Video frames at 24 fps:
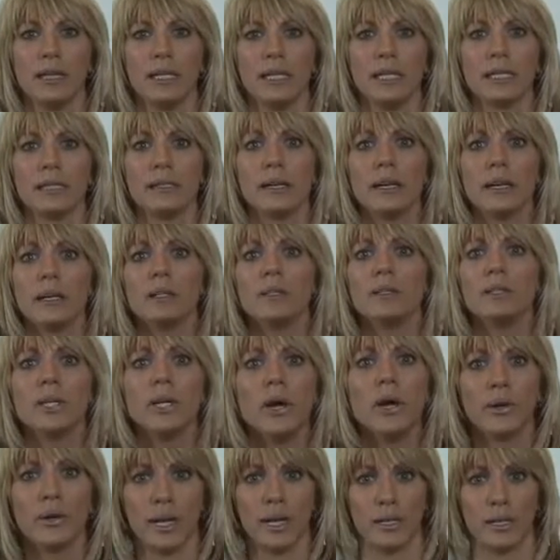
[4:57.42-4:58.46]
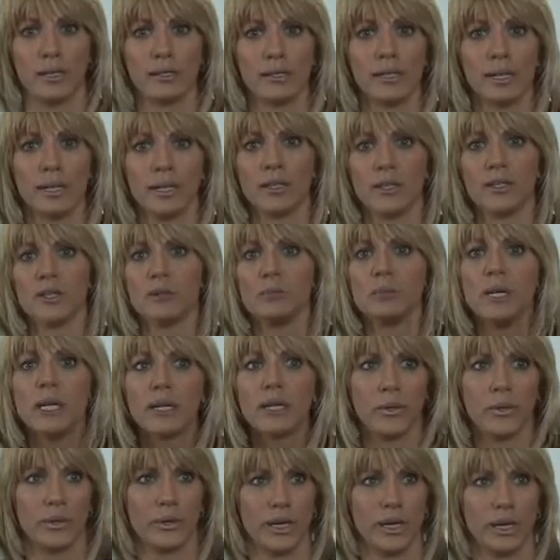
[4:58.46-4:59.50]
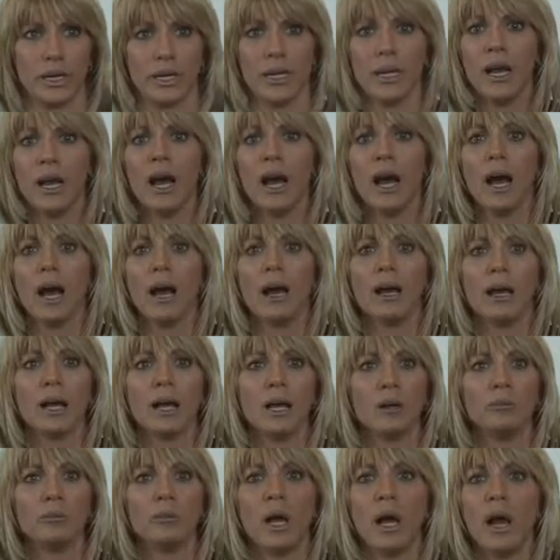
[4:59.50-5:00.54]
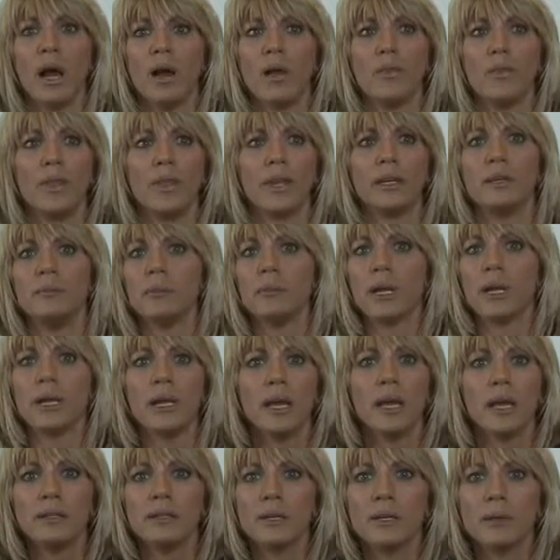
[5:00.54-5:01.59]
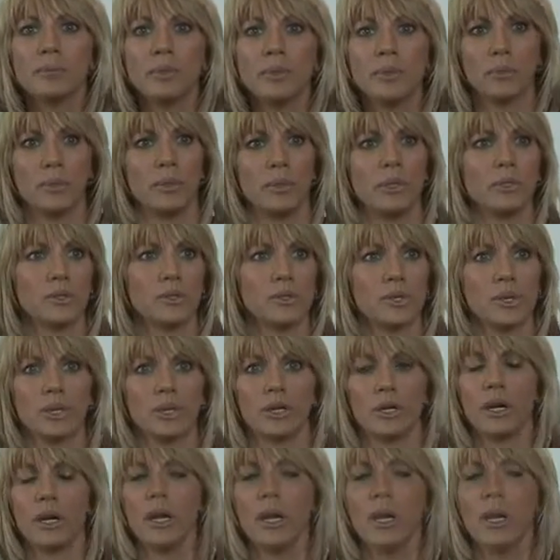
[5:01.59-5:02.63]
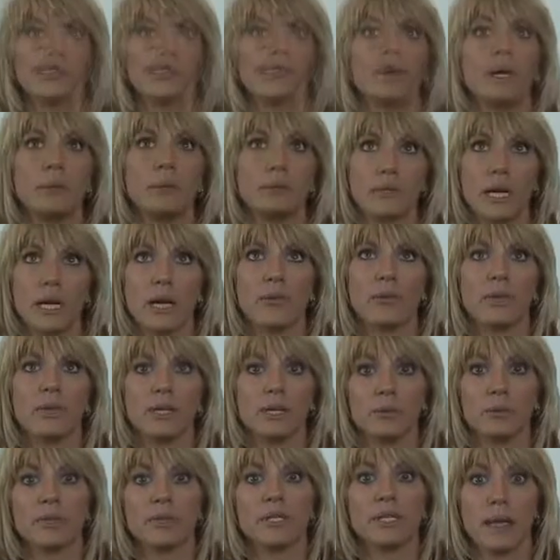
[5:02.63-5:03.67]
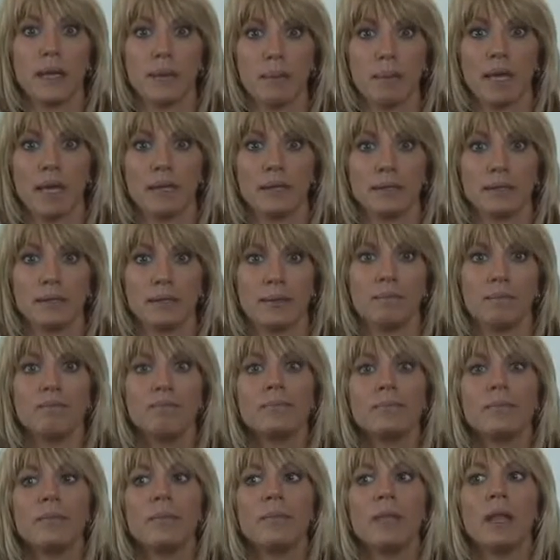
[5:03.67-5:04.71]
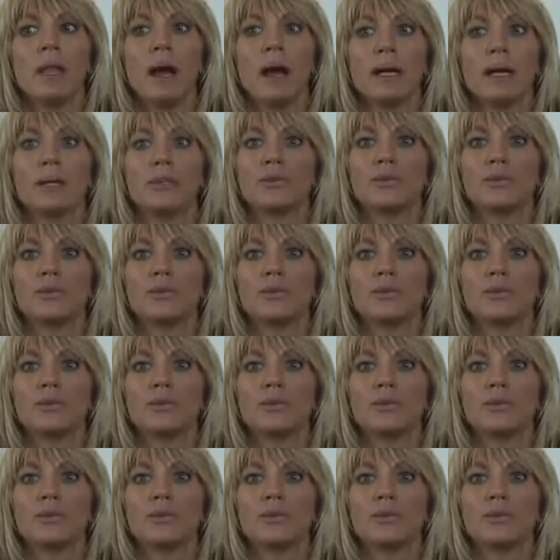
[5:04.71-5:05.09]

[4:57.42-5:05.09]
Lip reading: he's not going to look okay, he's not going to speak okay, that he might end up in a wheelchair. We found out that it was MS. I